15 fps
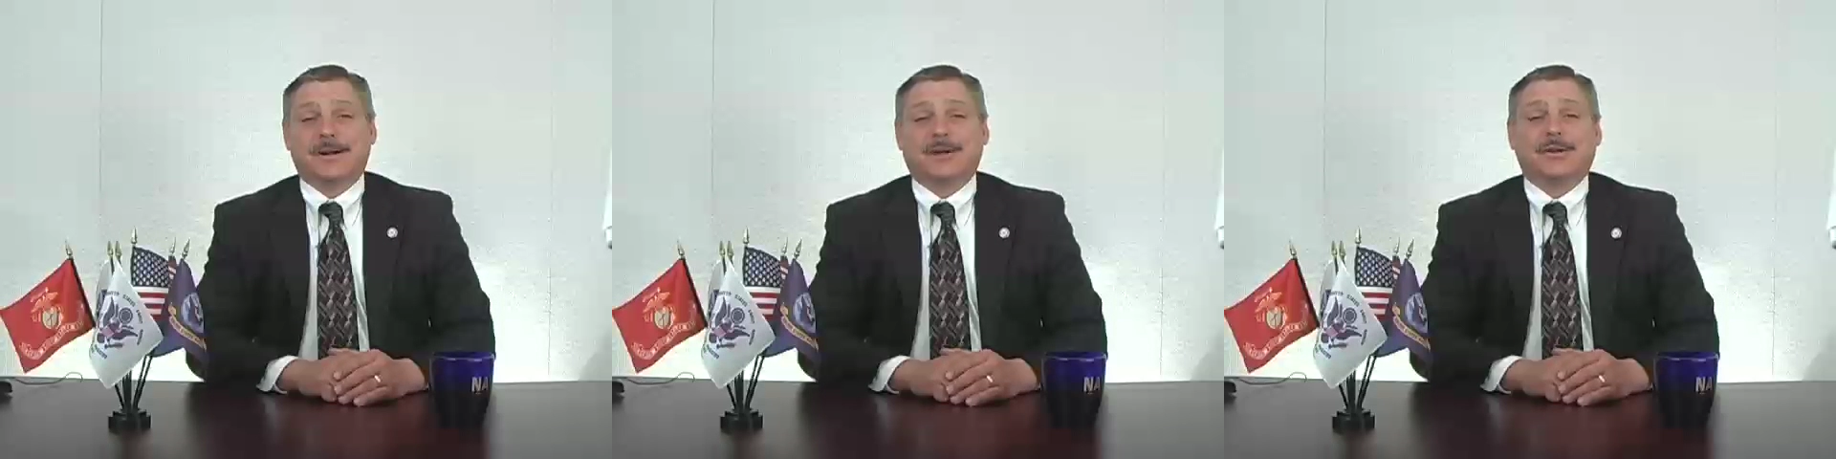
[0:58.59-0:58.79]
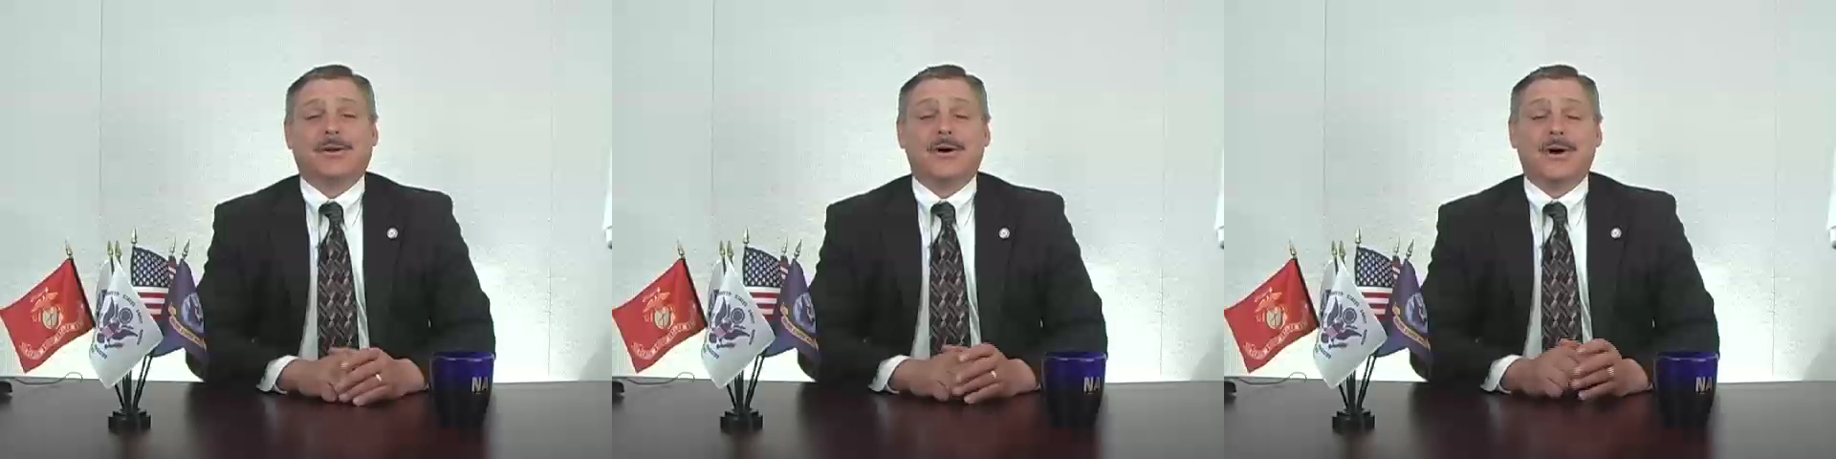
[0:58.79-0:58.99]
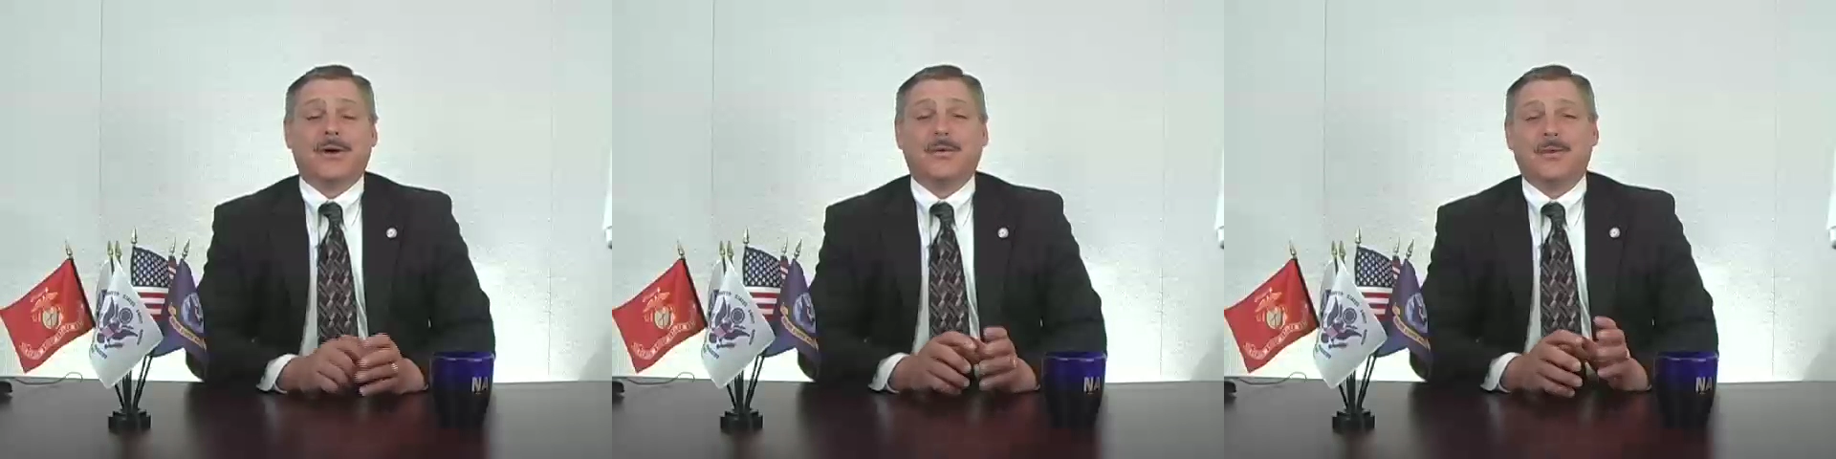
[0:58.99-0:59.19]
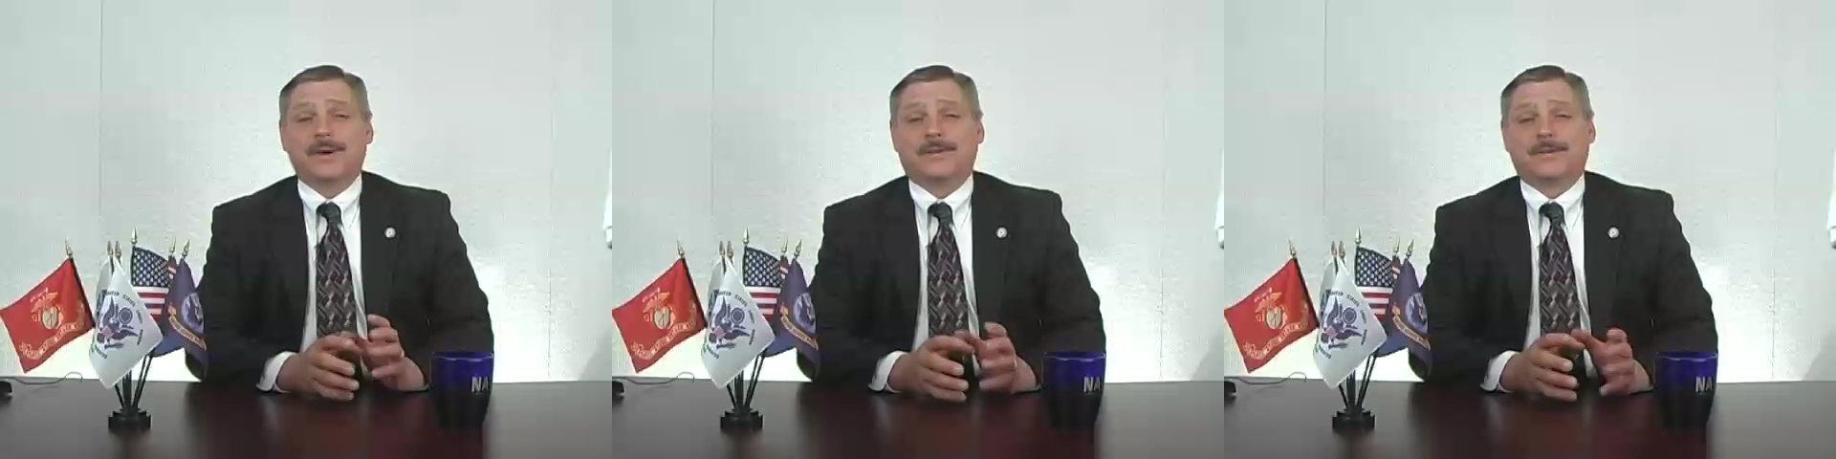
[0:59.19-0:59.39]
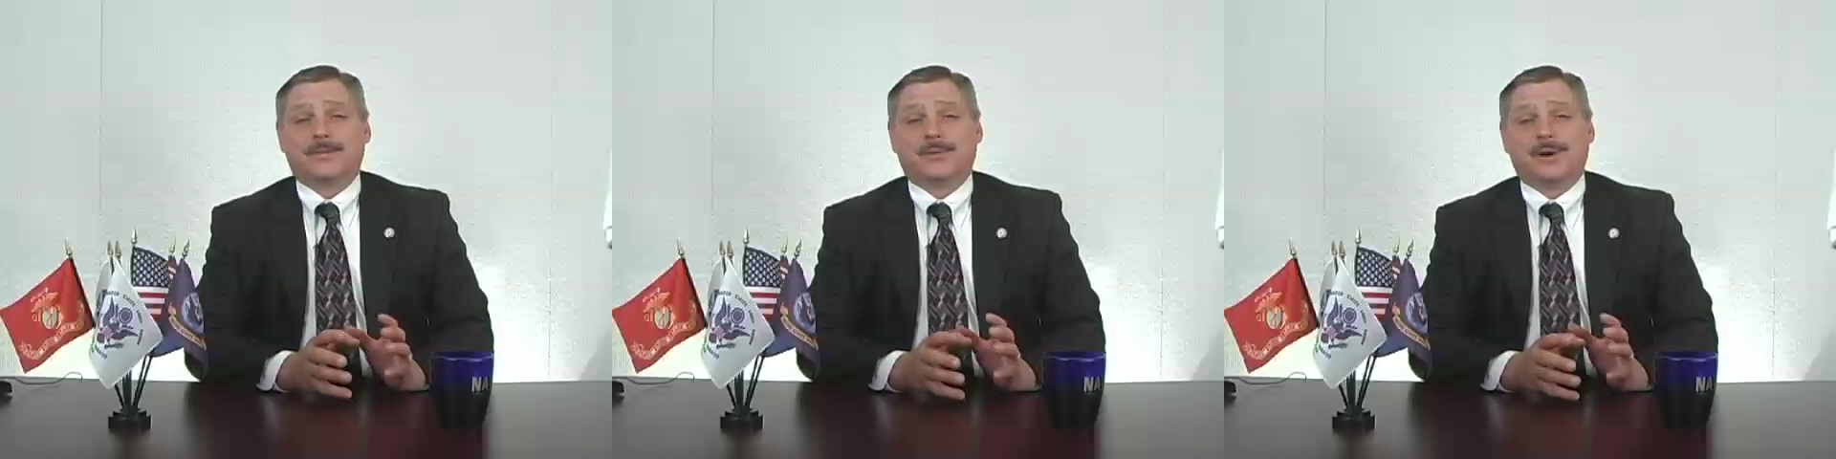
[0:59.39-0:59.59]
along
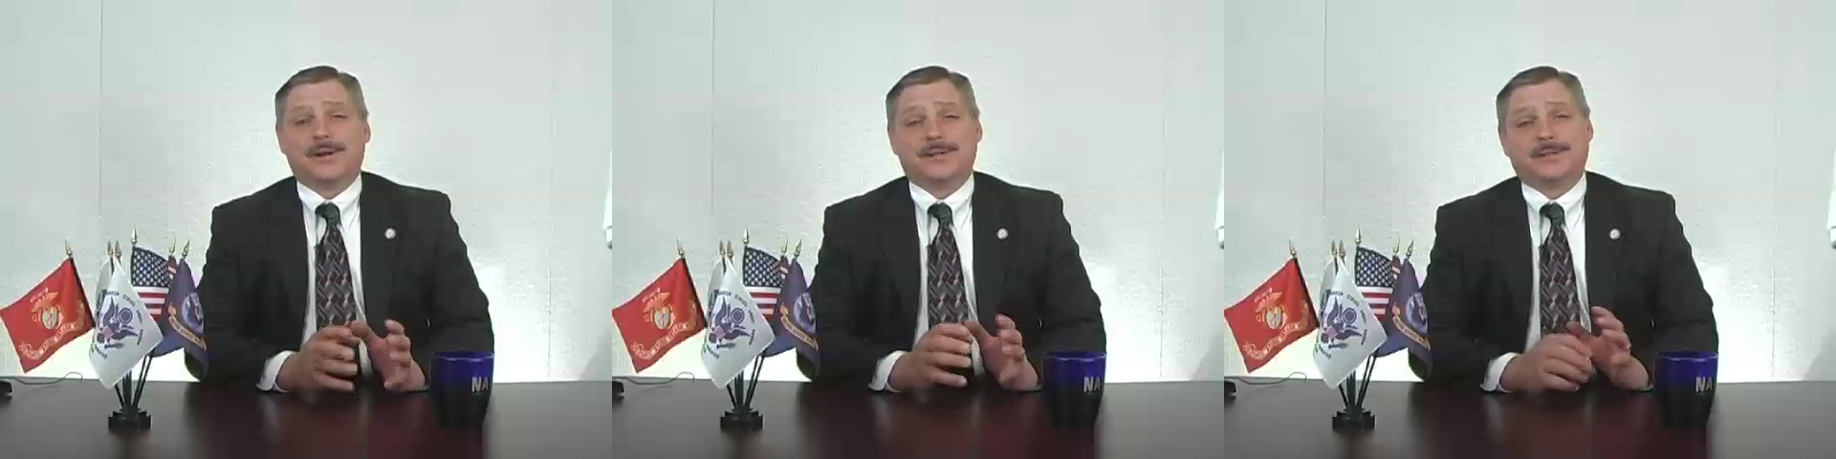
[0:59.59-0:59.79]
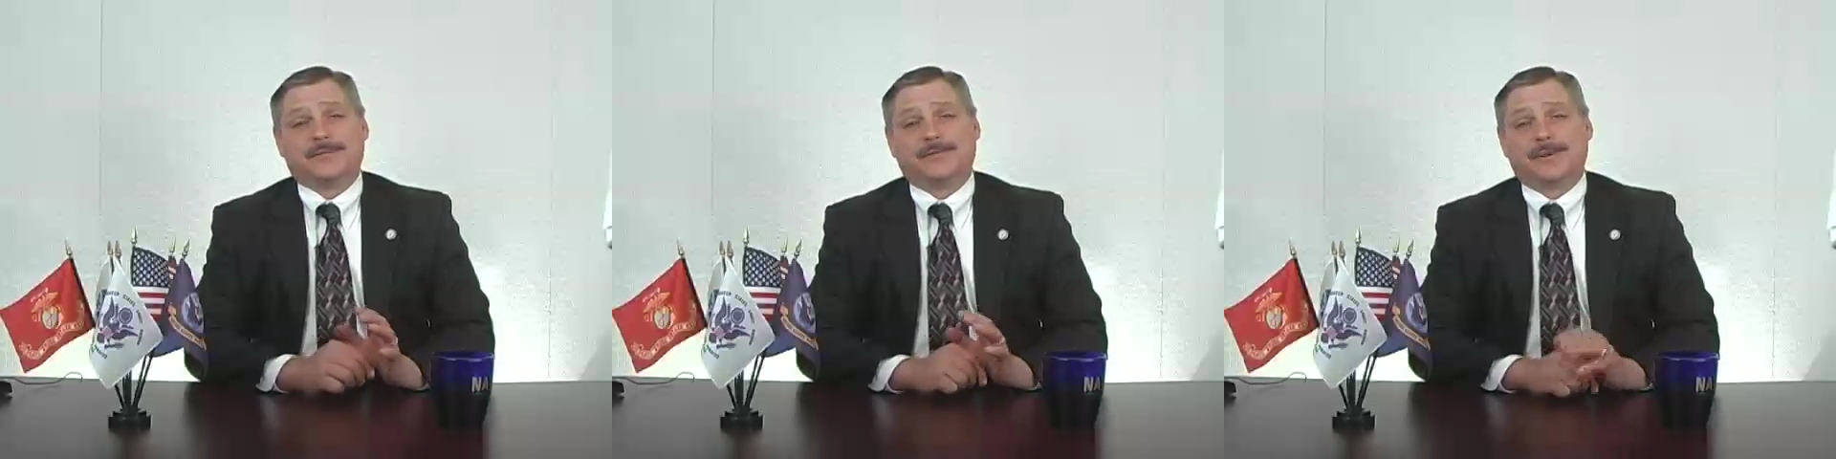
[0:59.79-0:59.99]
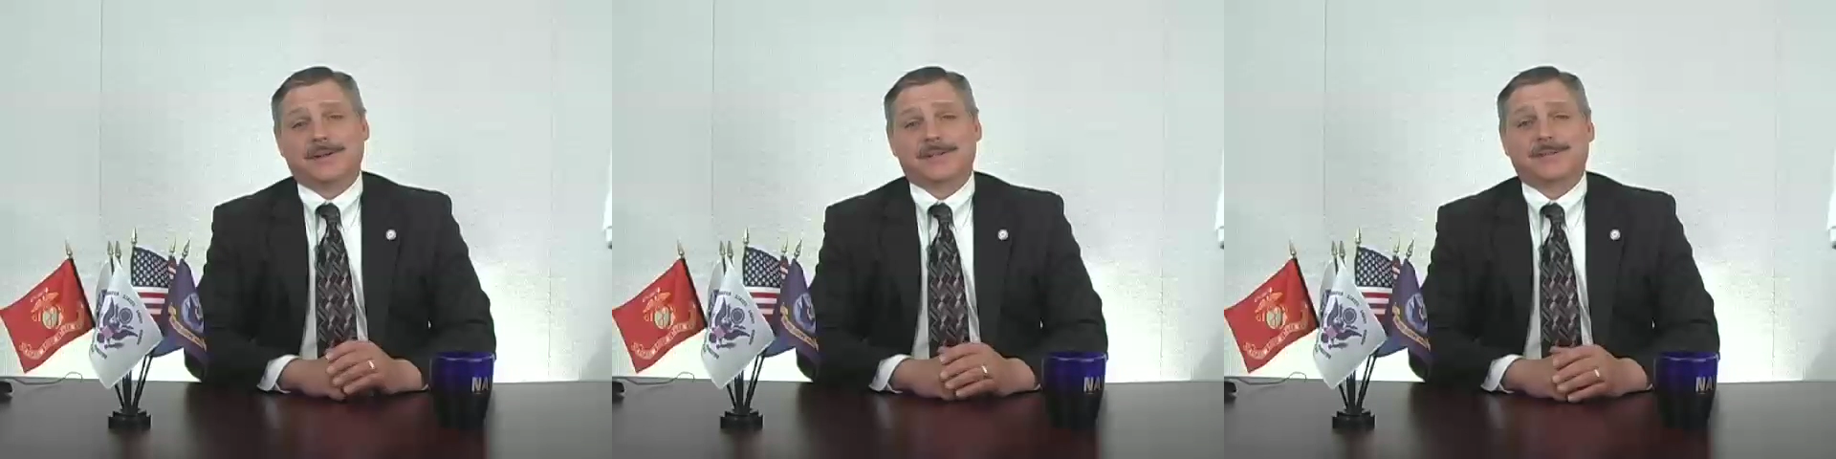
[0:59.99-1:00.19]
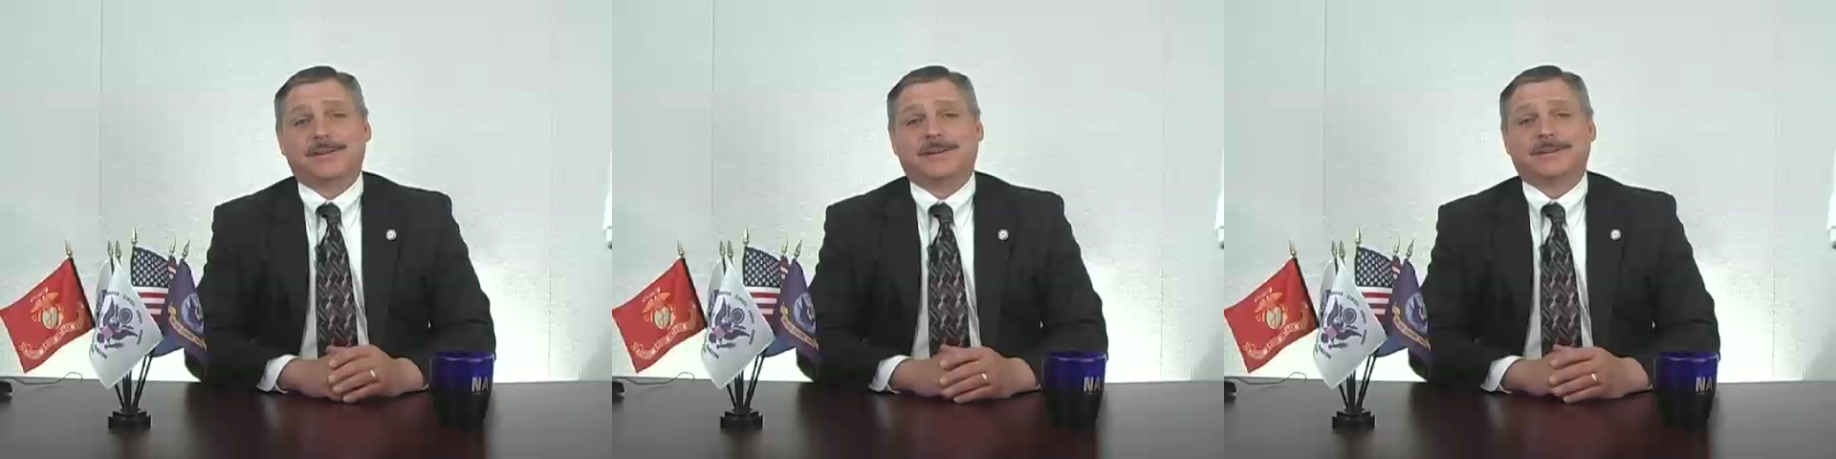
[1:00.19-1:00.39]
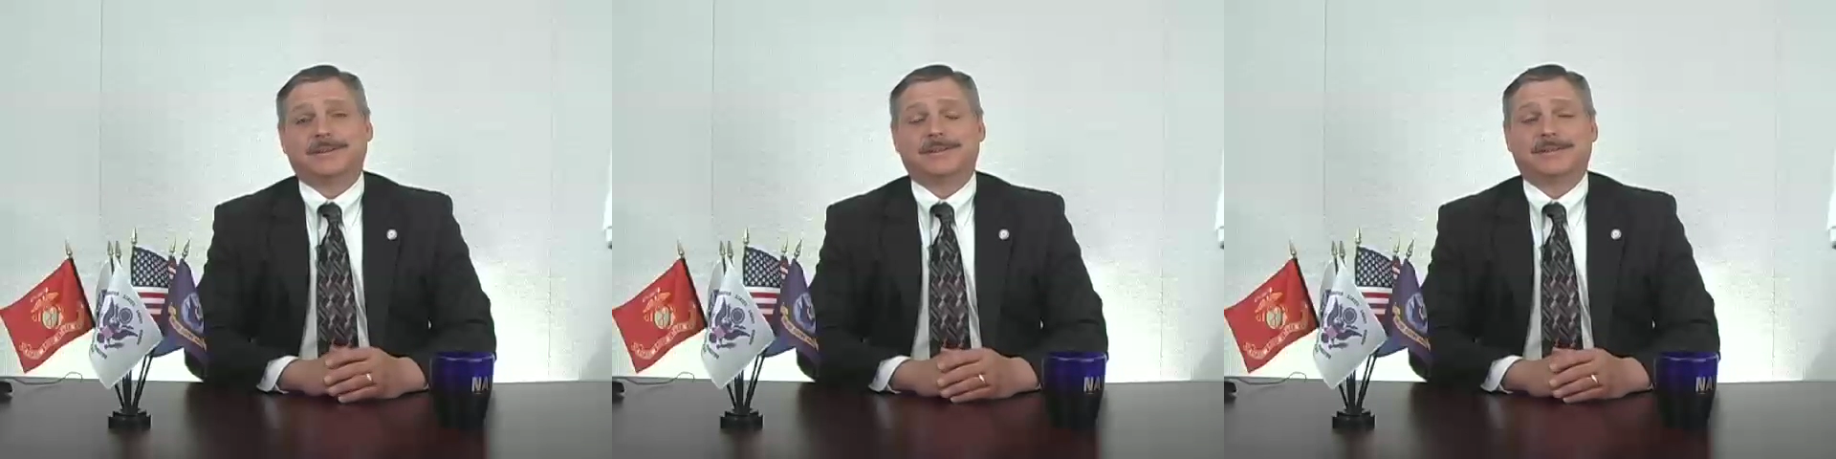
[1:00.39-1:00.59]
with the Project Fresh
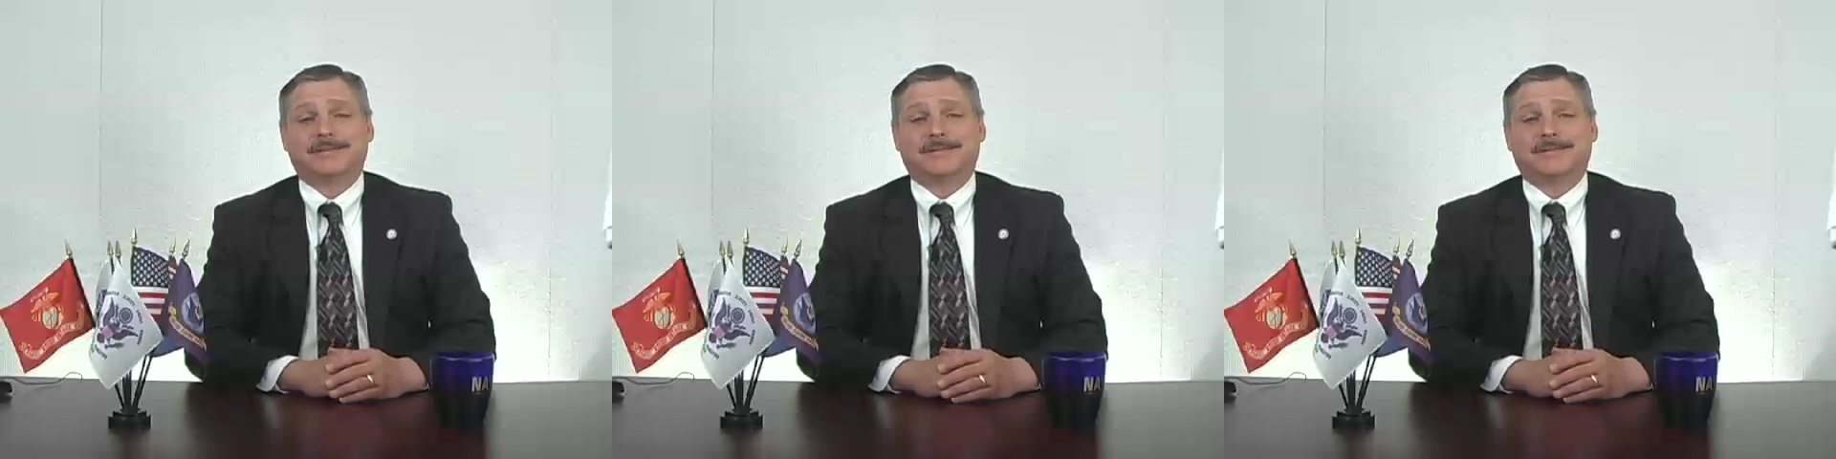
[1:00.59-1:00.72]
Start.